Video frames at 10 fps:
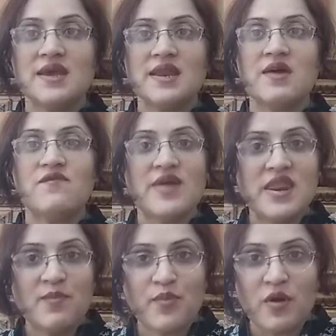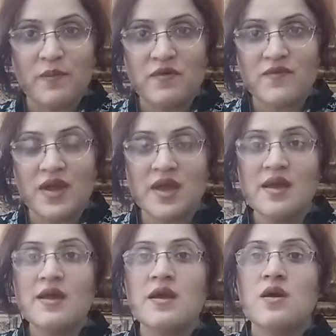in a very proper way
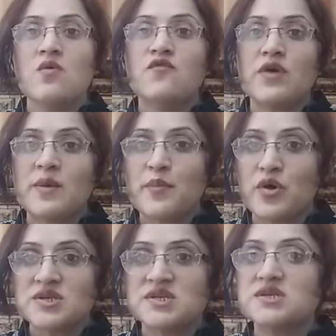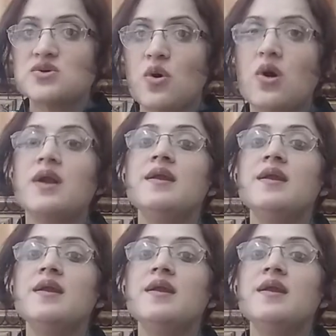for a process called